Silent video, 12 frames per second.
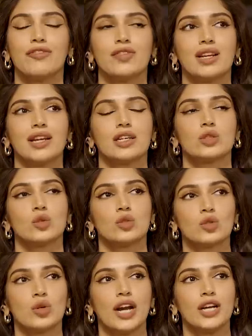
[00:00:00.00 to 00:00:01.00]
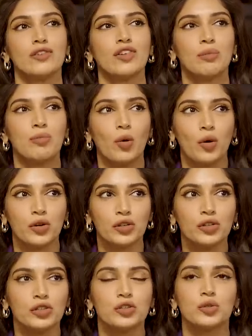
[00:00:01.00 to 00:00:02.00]
I feel like it's also kind of
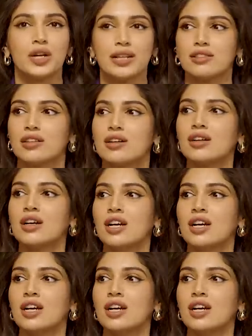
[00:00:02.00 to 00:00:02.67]
important to let the